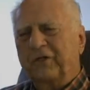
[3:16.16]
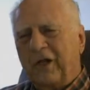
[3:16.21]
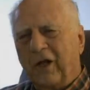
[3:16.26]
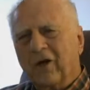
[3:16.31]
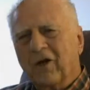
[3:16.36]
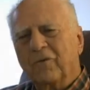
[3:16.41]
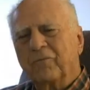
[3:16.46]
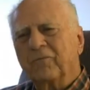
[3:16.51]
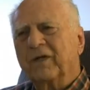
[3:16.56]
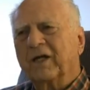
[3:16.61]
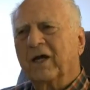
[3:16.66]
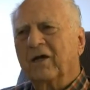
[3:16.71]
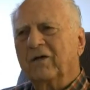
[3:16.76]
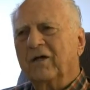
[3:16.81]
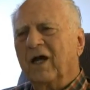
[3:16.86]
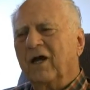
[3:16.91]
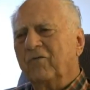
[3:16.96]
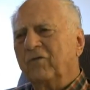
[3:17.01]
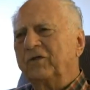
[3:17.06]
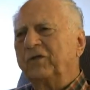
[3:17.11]
scared, but
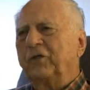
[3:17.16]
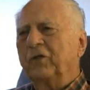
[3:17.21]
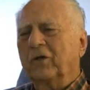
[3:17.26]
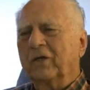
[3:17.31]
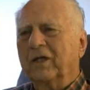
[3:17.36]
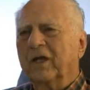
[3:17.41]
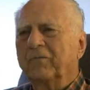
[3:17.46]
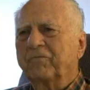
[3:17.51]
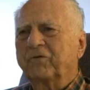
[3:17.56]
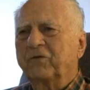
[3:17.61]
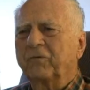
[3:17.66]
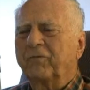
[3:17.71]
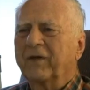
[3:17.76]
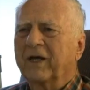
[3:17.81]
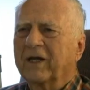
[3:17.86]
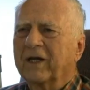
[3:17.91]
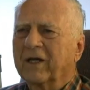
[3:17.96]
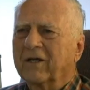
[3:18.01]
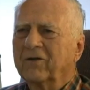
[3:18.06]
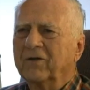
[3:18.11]
I was shook up so
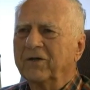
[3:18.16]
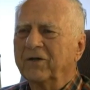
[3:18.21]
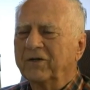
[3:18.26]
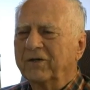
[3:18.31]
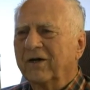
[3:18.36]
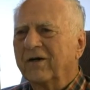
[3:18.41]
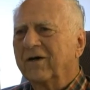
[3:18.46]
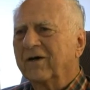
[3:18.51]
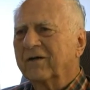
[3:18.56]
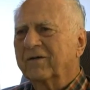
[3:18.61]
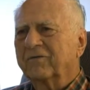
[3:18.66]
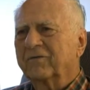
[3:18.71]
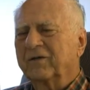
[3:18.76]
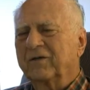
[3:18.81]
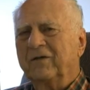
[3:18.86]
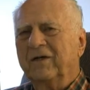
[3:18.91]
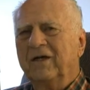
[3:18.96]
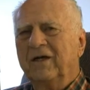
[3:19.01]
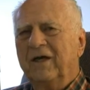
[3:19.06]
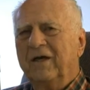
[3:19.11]
bad I couldn't talk.
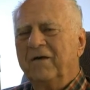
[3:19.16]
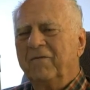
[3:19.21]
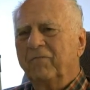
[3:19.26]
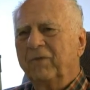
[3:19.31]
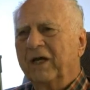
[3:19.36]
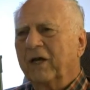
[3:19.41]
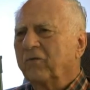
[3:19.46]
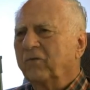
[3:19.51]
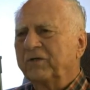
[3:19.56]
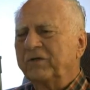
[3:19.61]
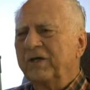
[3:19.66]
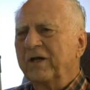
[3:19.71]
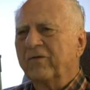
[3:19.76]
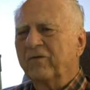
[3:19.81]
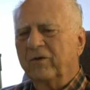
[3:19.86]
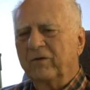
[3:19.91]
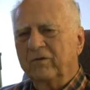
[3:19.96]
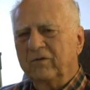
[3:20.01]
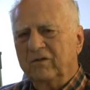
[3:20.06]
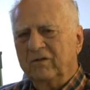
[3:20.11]
So, but I was
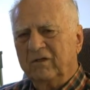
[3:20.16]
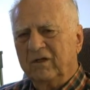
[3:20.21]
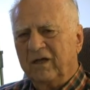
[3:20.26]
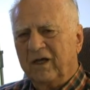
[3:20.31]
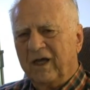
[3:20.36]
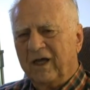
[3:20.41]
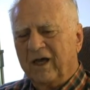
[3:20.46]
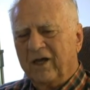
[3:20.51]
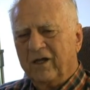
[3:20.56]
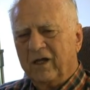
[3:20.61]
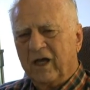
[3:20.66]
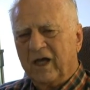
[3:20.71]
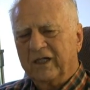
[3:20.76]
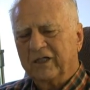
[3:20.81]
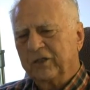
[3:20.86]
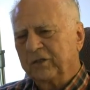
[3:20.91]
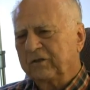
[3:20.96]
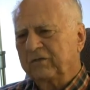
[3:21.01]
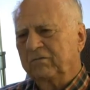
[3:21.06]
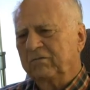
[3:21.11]
never.
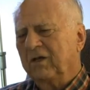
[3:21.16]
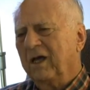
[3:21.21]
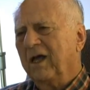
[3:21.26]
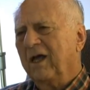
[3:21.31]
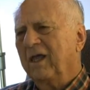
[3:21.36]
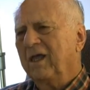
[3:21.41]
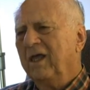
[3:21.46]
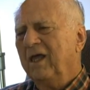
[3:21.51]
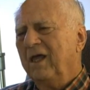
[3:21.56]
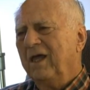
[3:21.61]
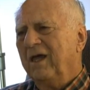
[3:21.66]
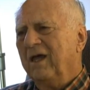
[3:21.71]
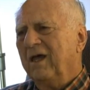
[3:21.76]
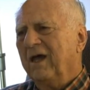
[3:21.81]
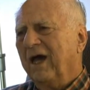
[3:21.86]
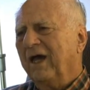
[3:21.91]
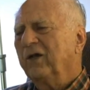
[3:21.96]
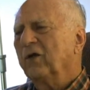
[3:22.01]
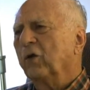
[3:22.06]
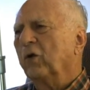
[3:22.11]

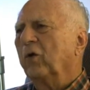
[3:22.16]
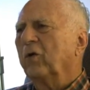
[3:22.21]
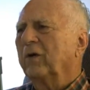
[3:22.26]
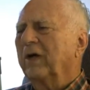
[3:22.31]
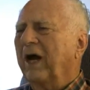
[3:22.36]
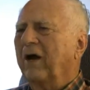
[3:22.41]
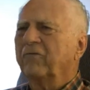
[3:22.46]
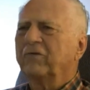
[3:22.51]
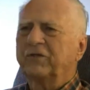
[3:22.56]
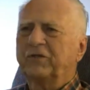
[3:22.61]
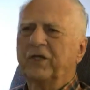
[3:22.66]
I don't know, I was